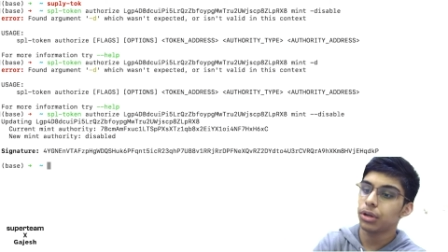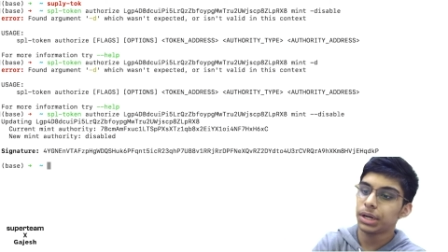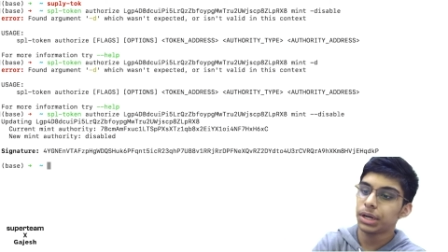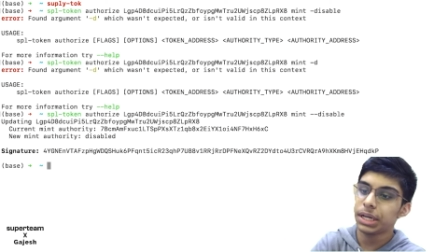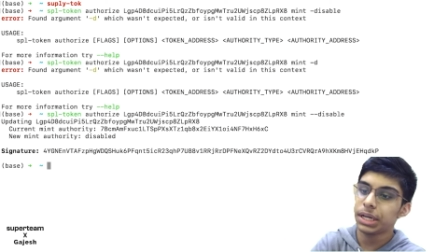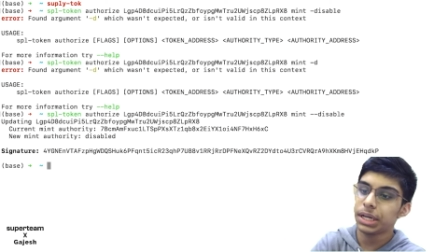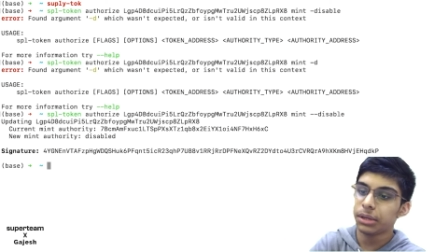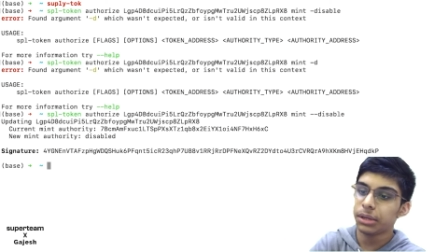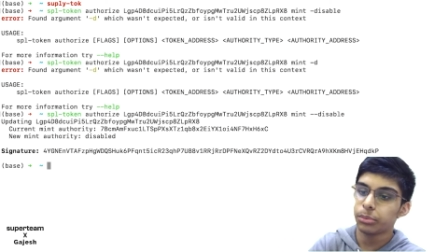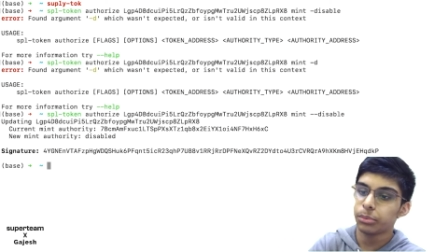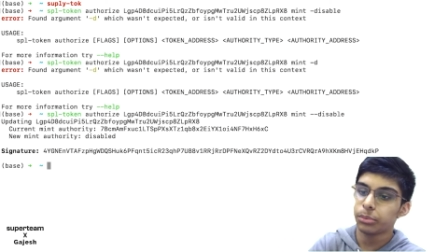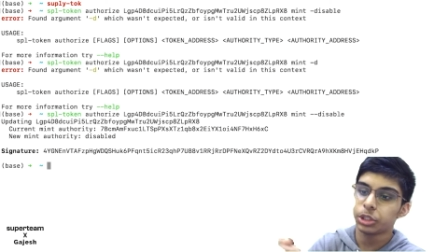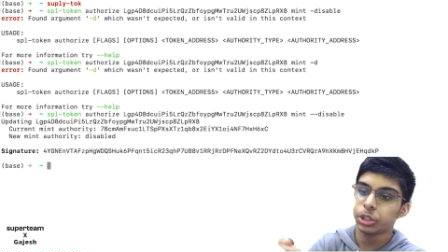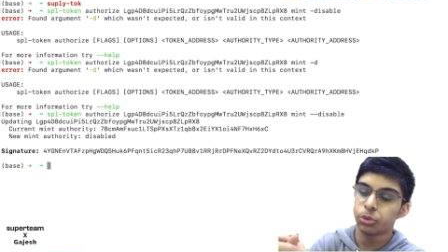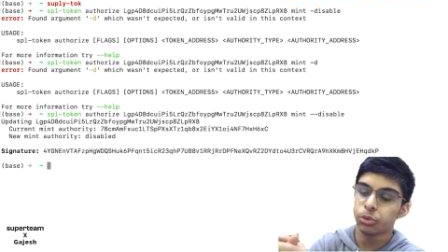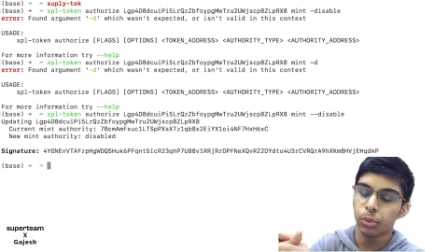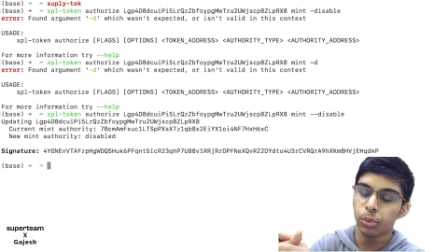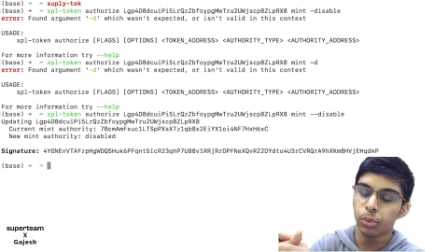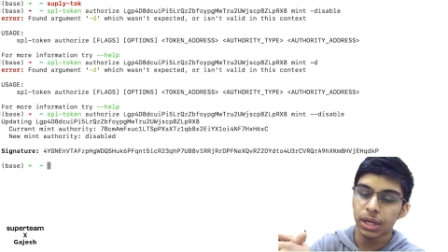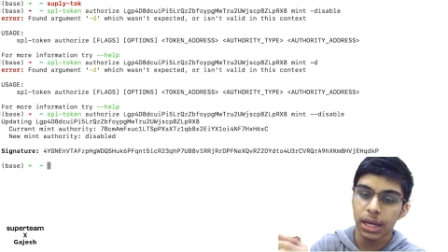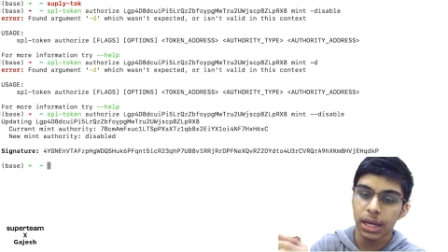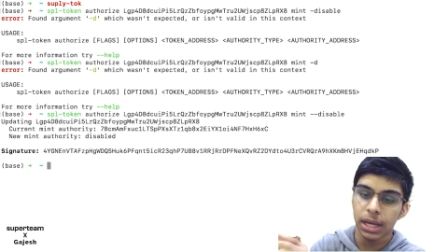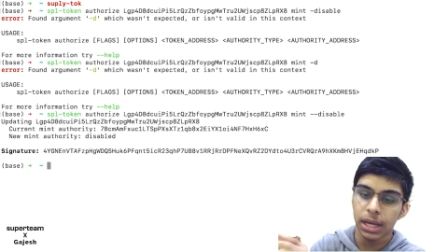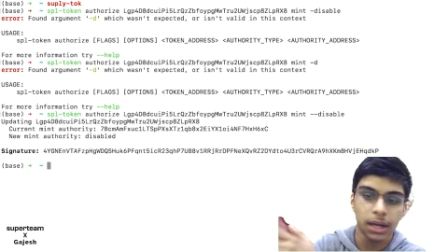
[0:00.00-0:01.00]
which we
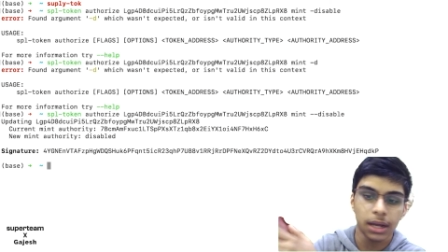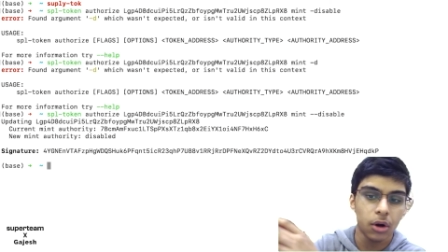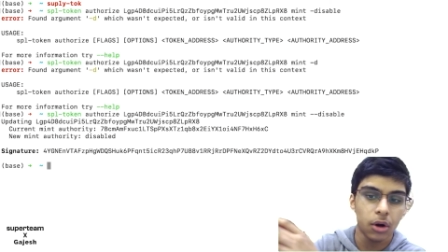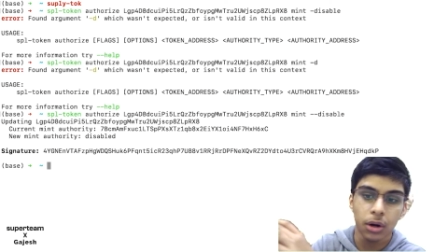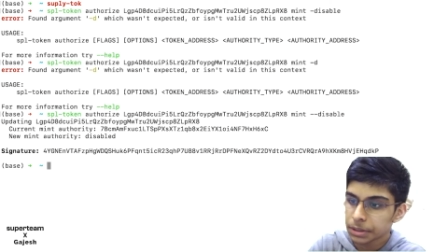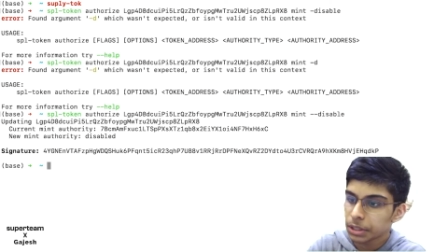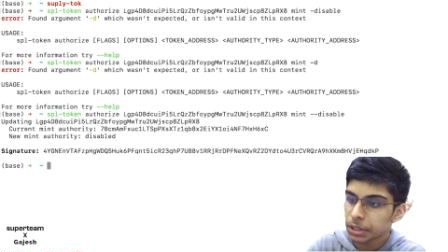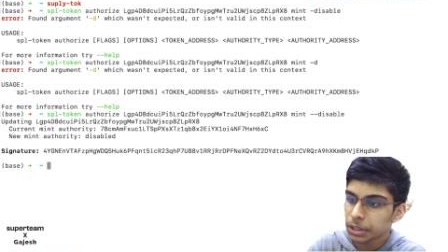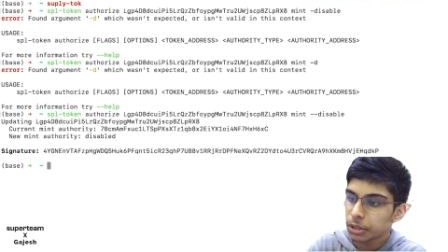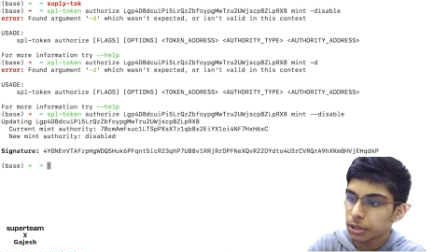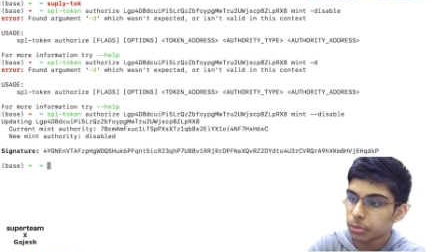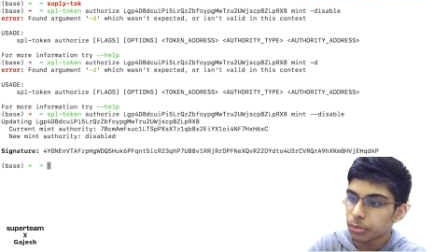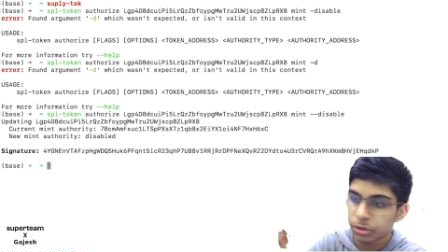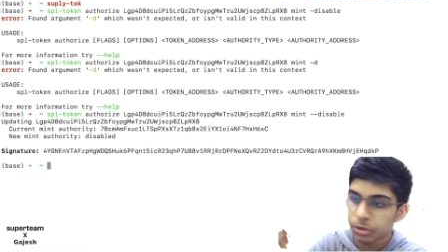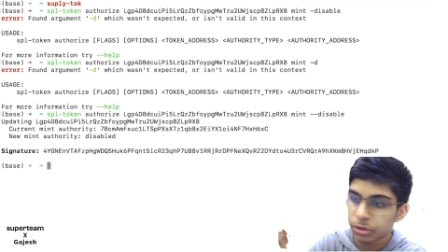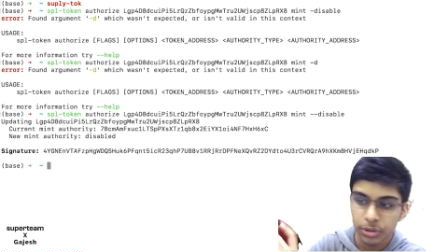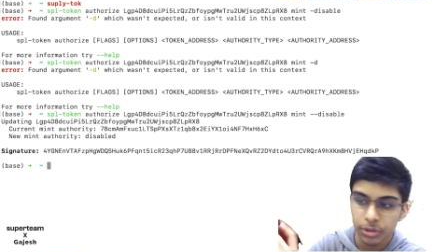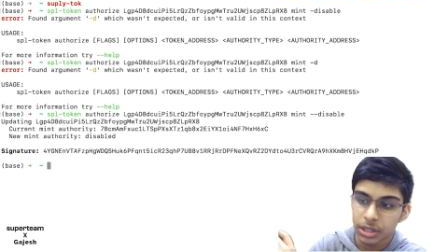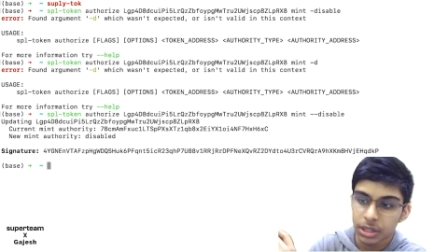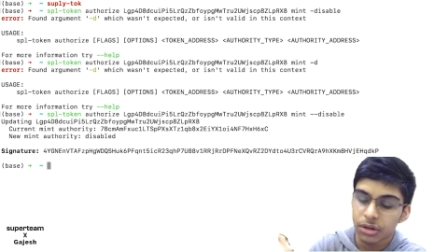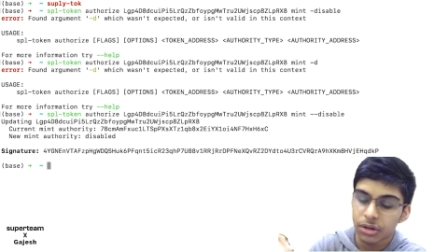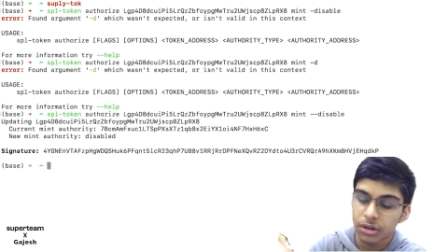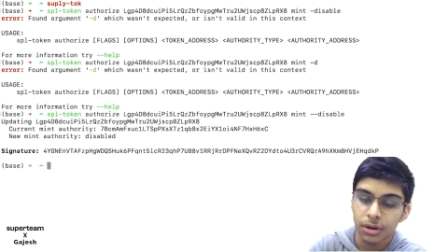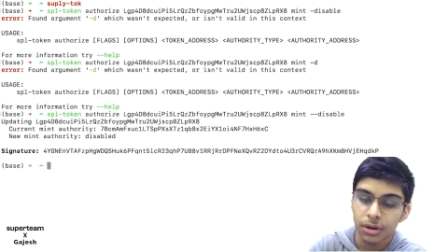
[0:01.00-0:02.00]
cannot
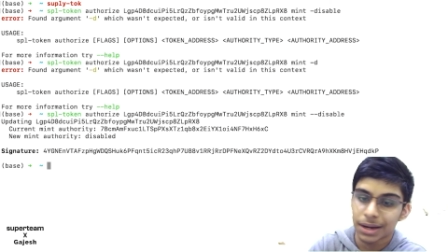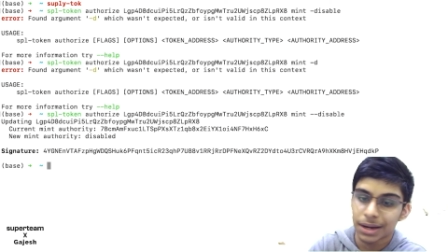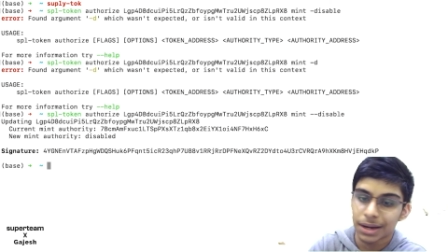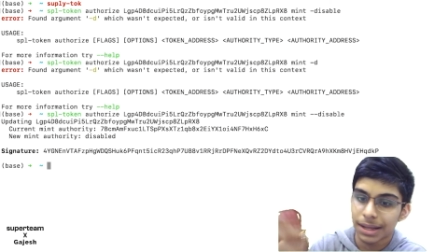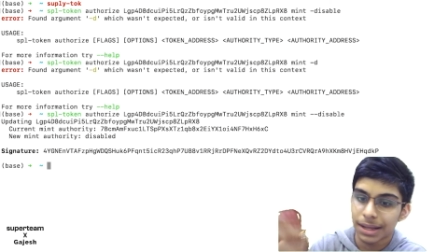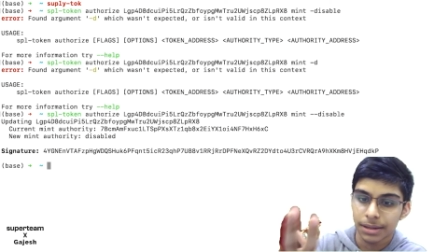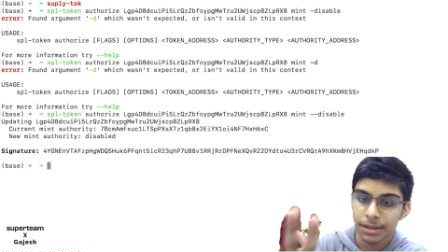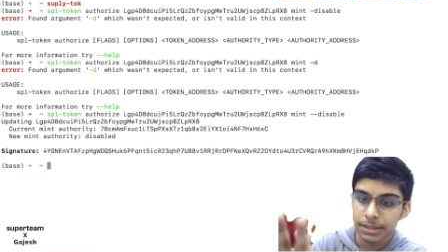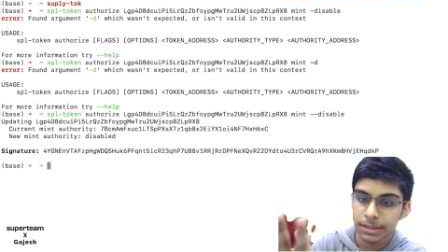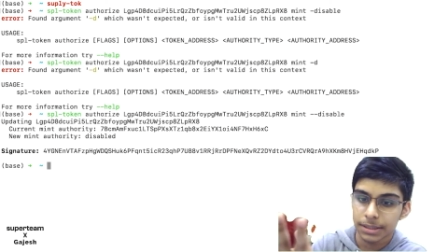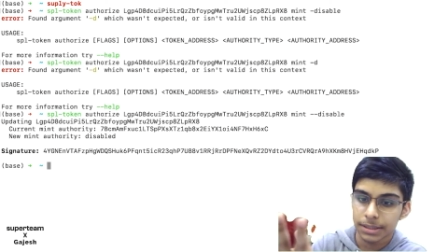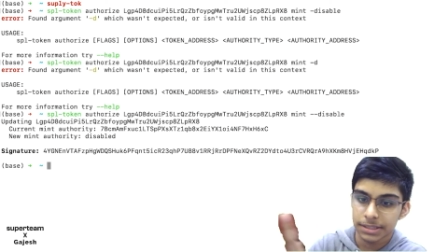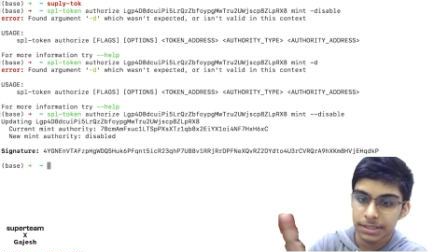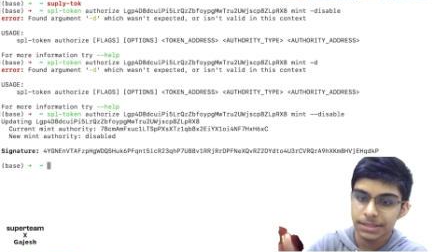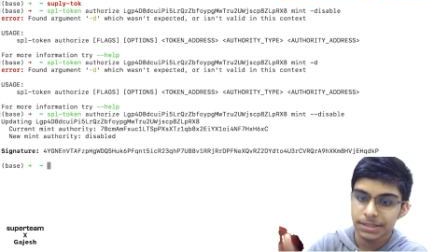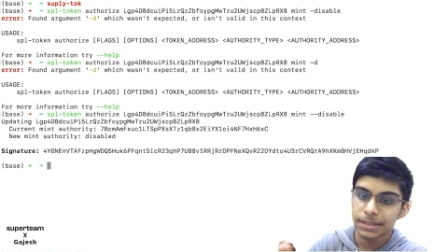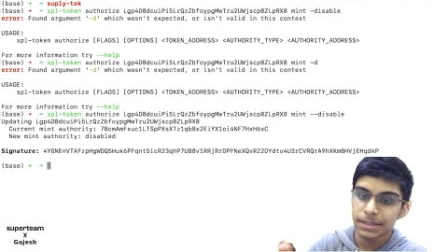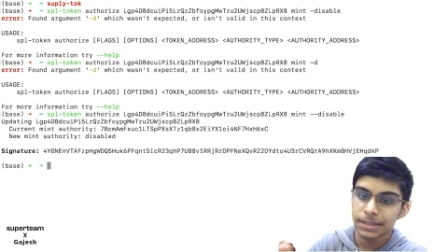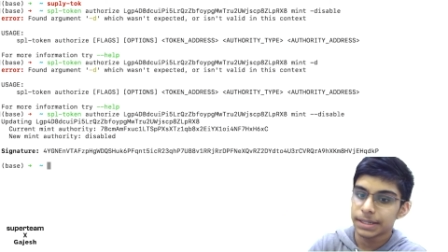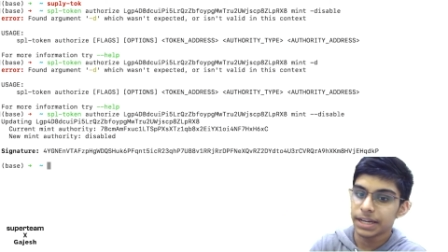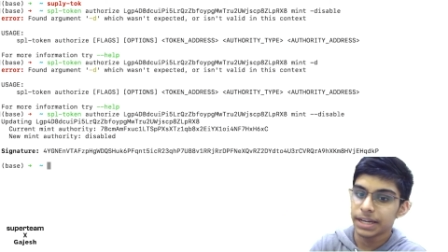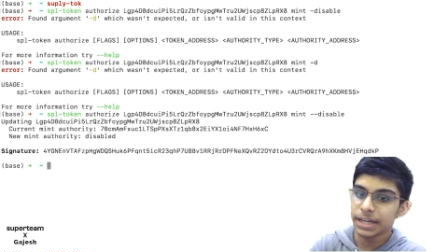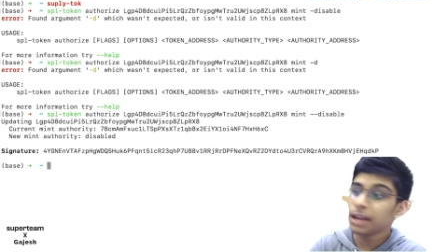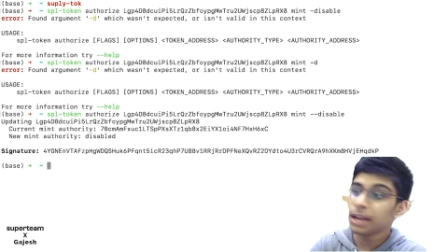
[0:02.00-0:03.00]
like
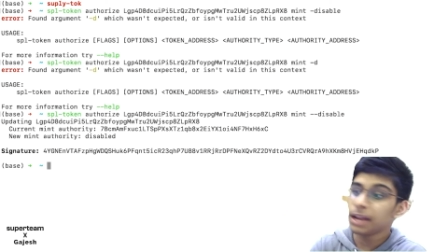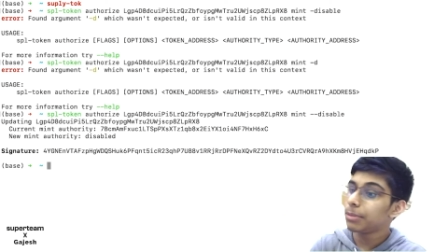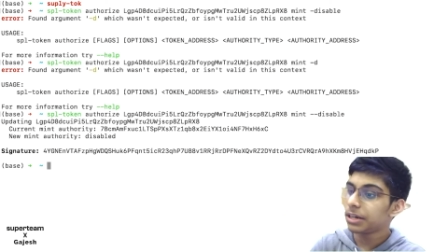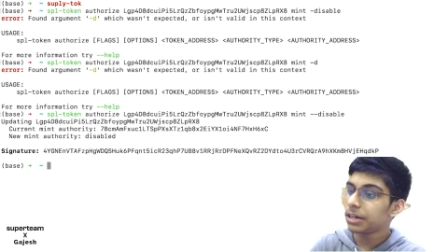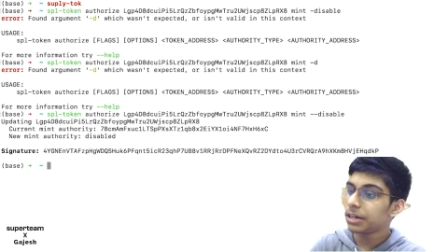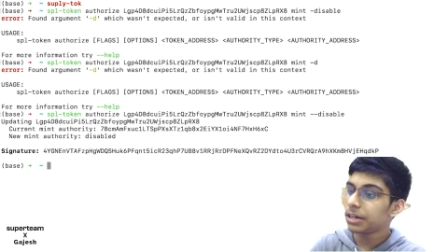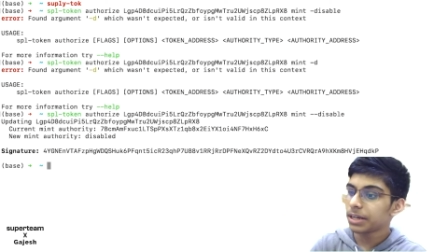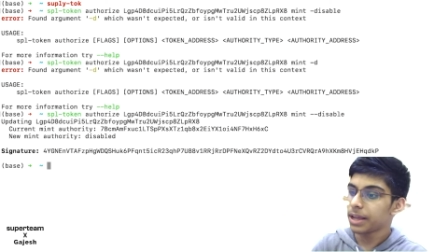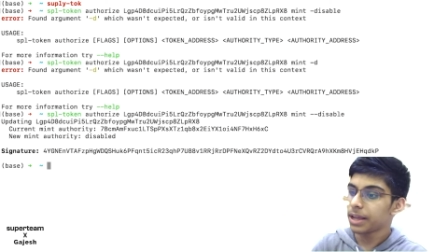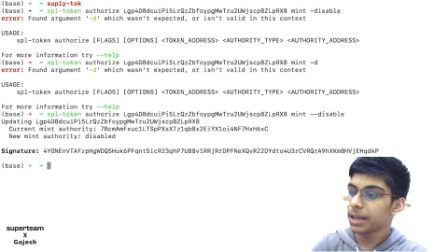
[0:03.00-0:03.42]
enable it again.